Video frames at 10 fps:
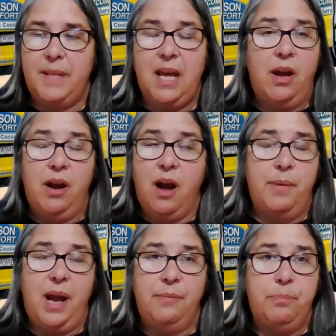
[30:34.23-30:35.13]

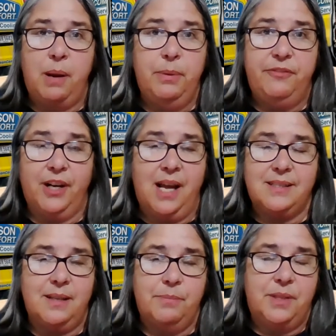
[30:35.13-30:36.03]
I probably
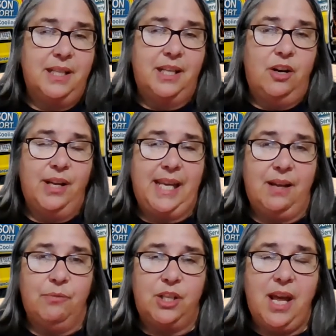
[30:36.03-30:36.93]
forgot something,
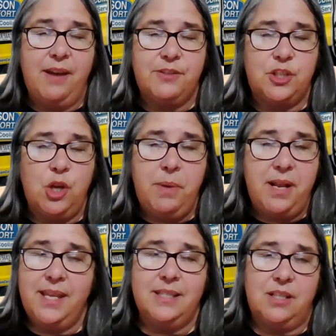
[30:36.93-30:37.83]
again, when I have so
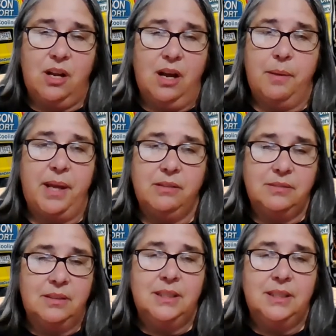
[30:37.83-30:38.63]
many things to talk about,